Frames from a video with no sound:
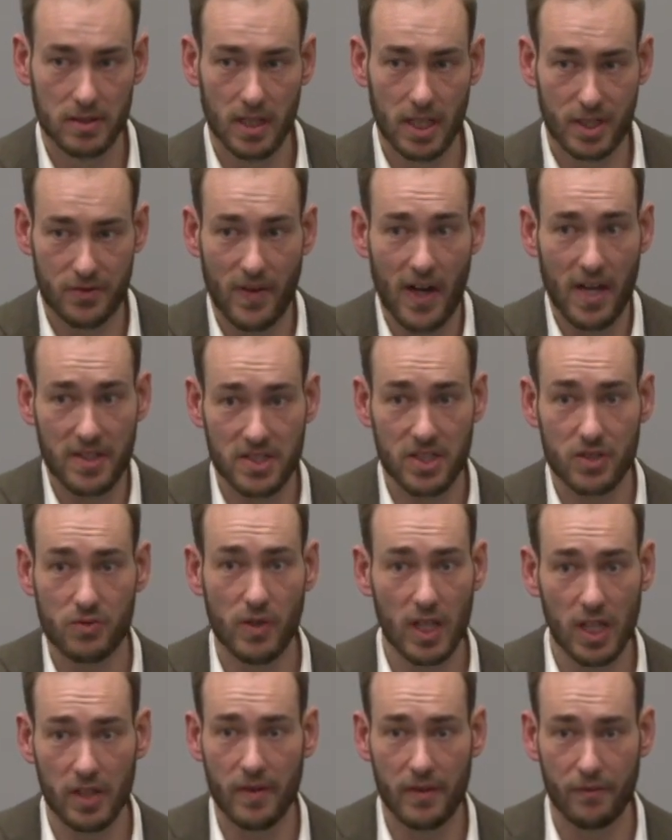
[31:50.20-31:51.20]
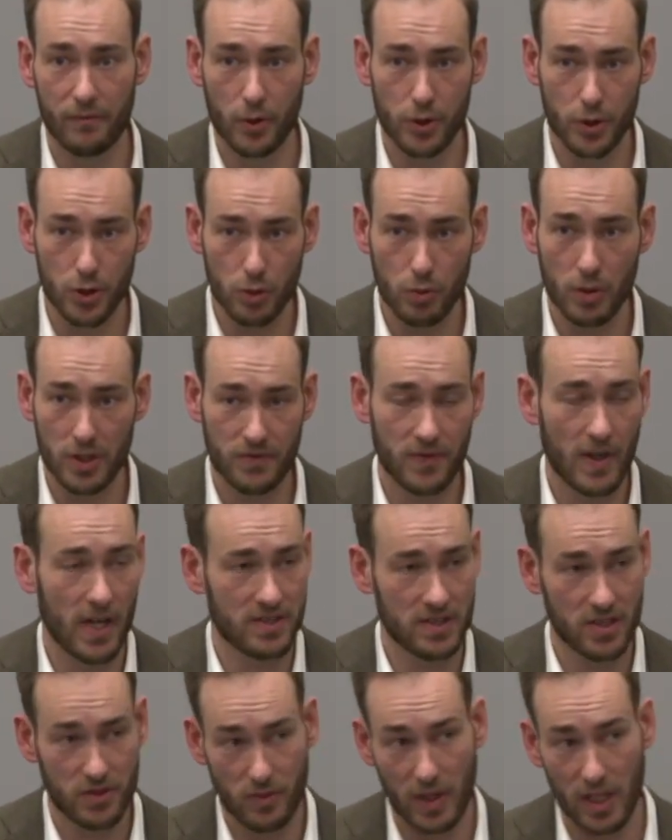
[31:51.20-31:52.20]
As far as it's relevant for you, as far
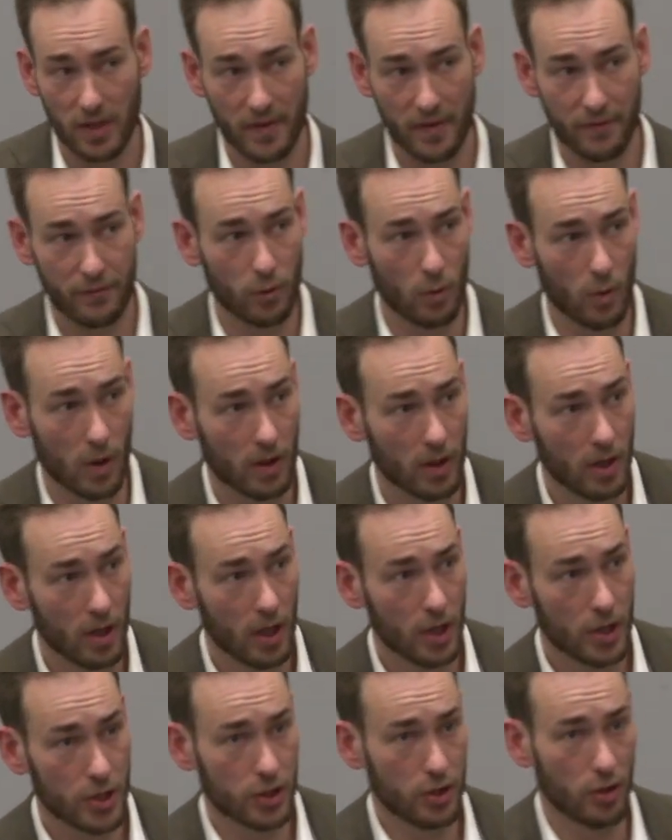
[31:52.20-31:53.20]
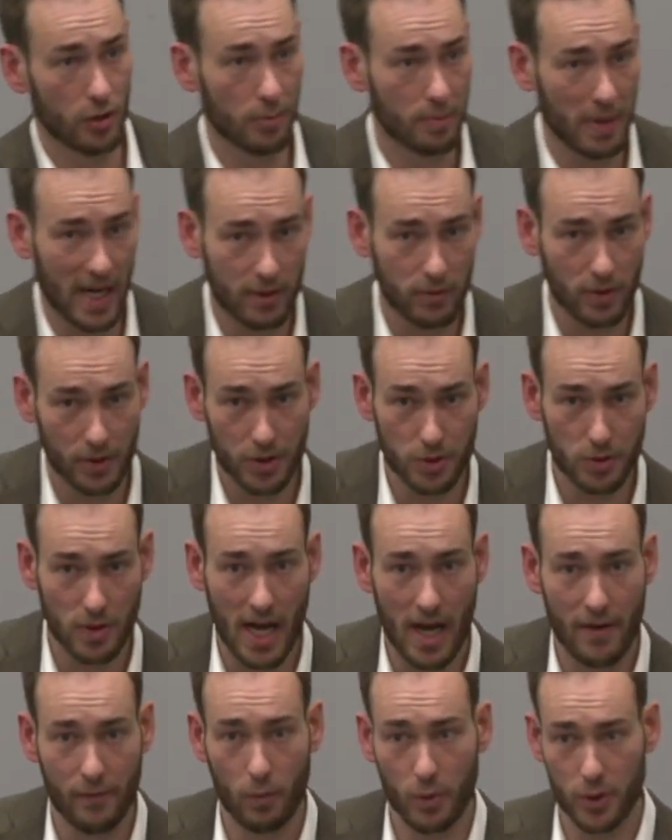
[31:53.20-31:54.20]
as it's relevant for, you know, the background that you
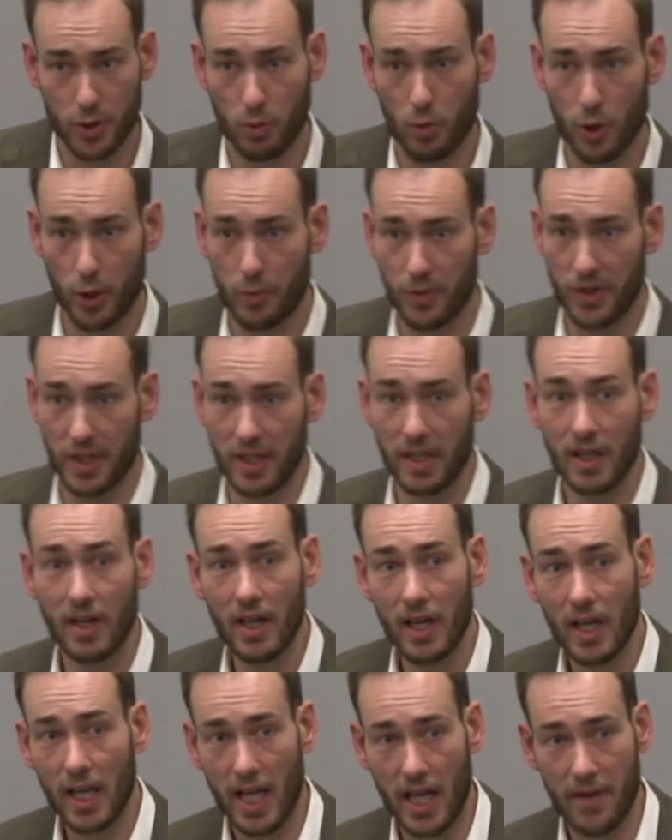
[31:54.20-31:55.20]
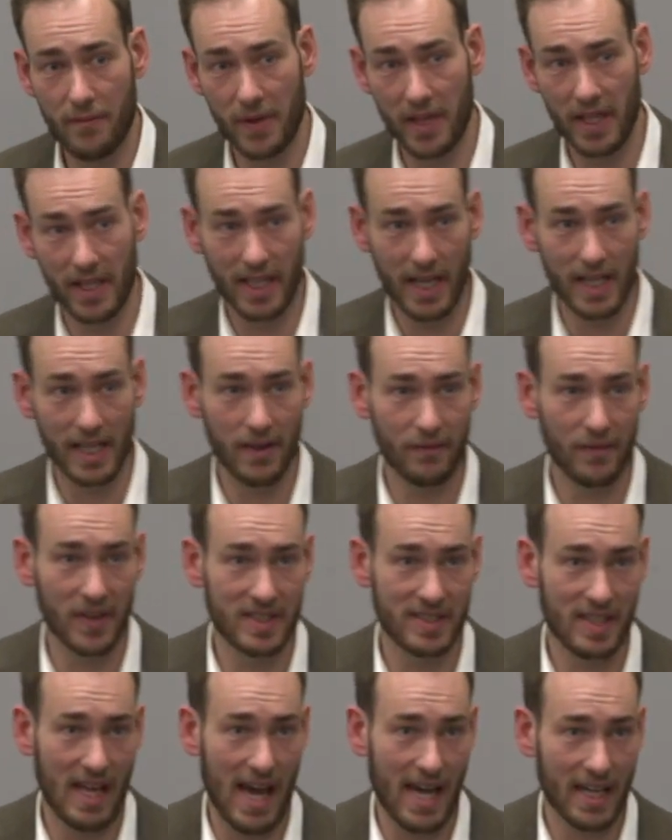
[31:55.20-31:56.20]
have or what you work within. If
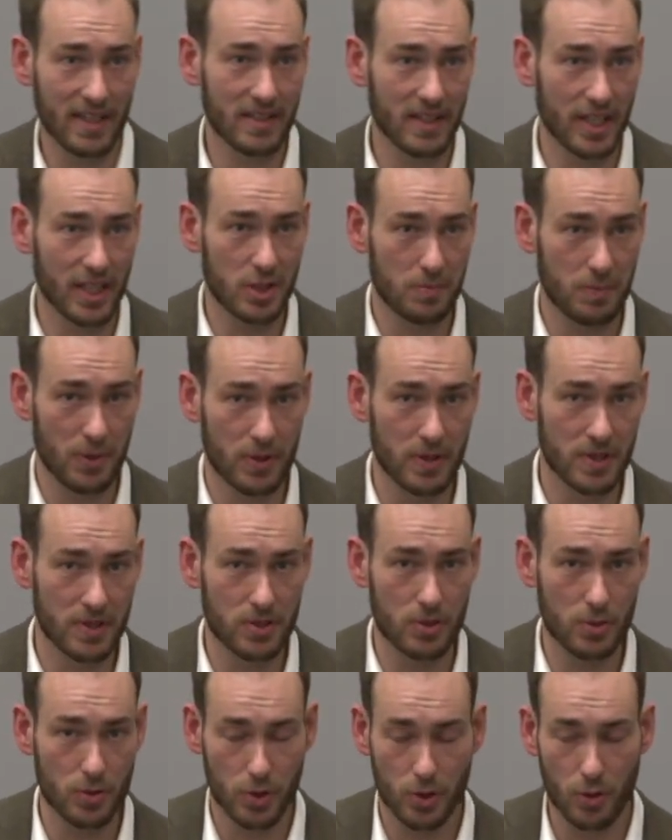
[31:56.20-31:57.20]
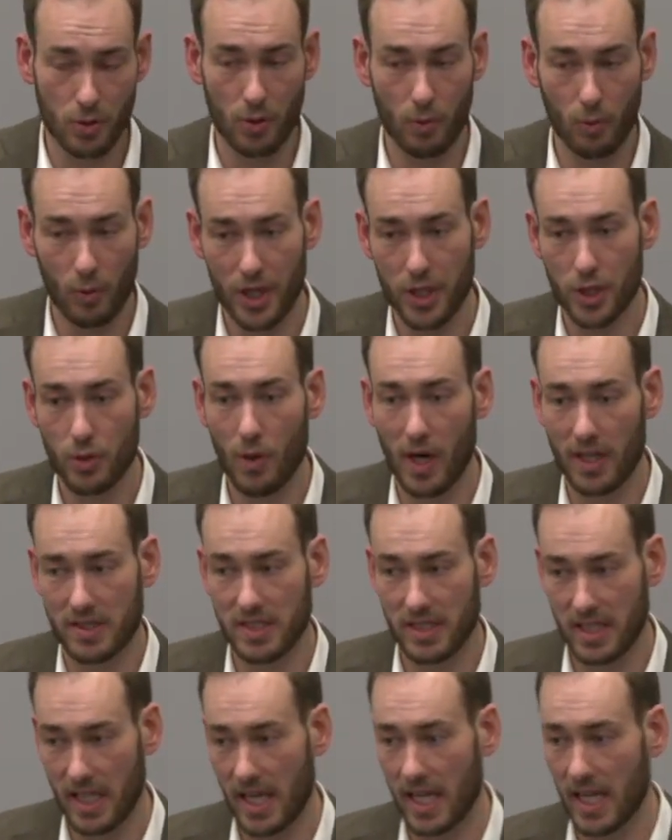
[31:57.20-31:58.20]
it's added experience to where you are
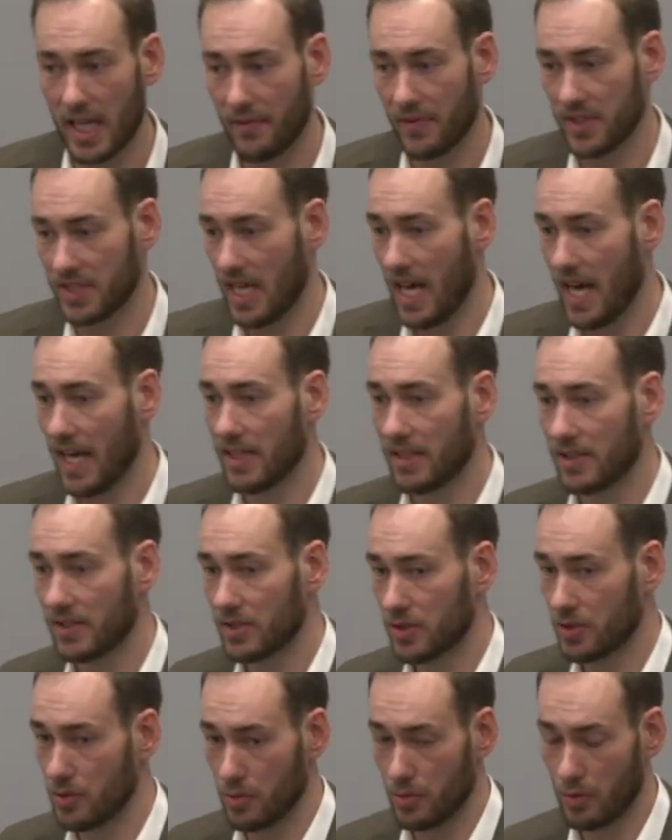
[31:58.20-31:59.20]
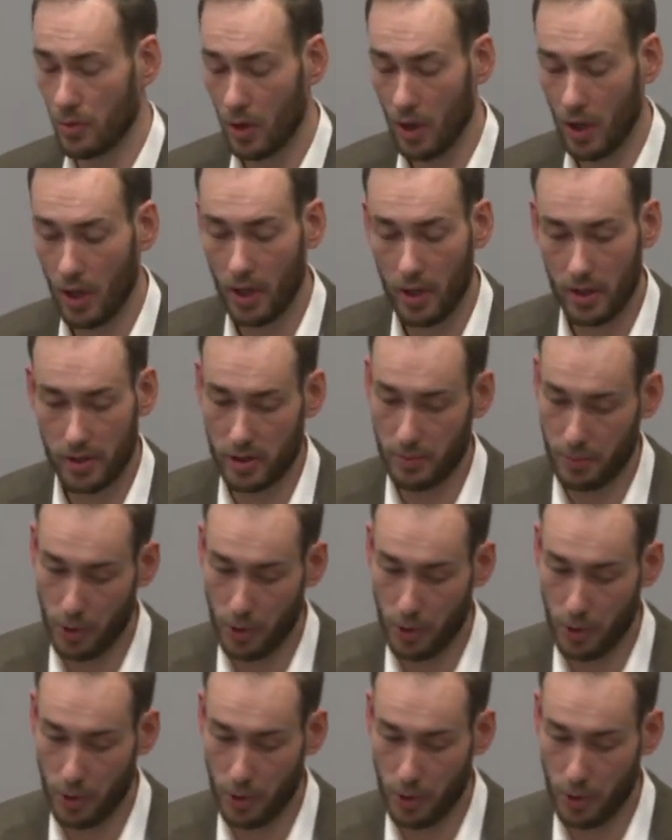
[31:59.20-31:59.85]
today, if it's added to the